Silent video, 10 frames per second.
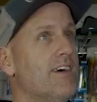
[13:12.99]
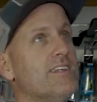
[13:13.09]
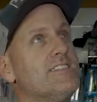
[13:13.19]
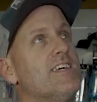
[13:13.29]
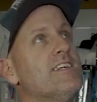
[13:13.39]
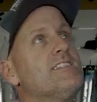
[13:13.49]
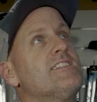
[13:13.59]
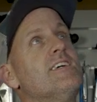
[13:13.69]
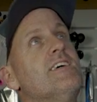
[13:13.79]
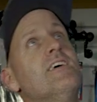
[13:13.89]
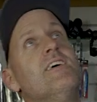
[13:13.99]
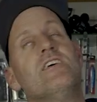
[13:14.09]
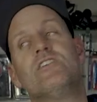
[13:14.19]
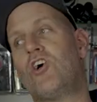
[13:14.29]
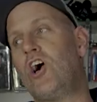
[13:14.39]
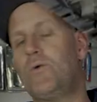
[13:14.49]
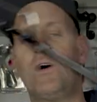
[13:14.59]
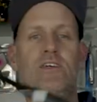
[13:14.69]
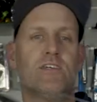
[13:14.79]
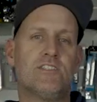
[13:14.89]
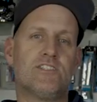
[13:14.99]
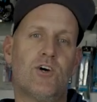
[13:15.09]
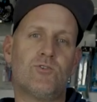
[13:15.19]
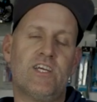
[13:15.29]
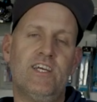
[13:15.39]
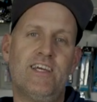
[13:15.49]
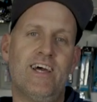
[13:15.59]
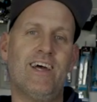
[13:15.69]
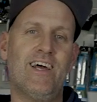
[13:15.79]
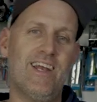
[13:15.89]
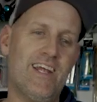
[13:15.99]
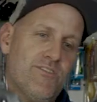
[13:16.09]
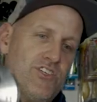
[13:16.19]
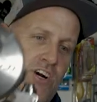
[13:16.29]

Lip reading: is this Daiwa Saltiga lever